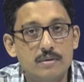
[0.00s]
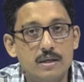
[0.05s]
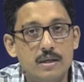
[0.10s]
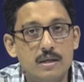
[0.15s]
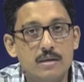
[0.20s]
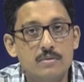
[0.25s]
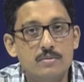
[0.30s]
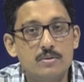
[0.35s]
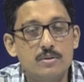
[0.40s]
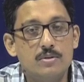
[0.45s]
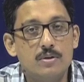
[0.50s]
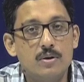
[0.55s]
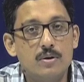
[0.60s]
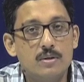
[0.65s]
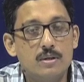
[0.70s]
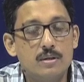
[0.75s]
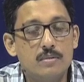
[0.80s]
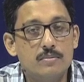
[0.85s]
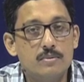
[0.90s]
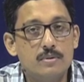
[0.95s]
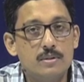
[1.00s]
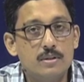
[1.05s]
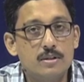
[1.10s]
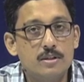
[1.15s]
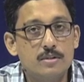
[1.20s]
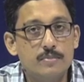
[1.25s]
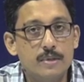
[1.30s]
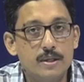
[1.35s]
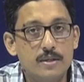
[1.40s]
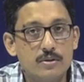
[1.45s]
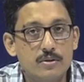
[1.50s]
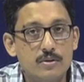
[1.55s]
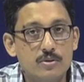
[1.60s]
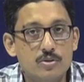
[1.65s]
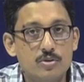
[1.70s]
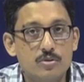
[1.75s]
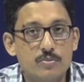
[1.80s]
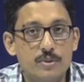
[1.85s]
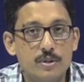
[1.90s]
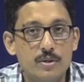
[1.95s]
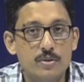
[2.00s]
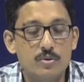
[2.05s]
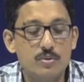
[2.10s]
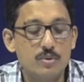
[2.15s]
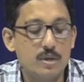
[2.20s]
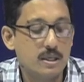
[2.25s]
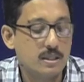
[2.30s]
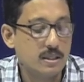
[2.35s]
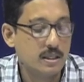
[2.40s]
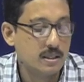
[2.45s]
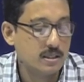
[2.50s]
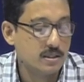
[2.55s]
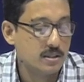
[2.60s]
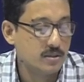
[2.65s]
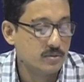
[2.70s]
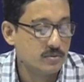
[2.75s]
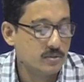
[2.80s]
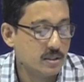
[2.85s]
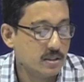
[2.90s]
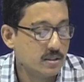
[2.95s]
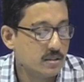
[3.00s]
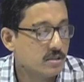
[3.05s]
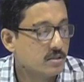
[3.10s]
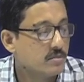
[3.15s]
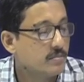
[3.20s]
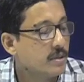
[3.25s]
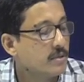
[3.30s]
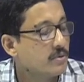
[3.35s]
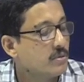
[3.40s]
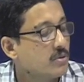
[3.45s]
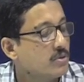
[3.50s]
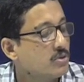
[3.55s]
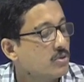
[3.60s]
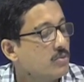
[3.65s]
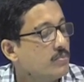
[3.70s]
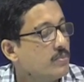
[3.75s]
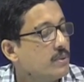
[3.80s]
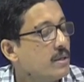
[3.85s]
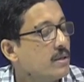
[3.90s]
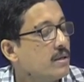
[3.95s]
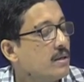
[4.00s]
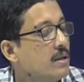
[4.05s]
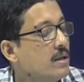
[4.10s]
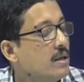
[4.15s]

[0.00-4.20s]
And we talked about the spectroscopic ruler, that is, using the spectroscopic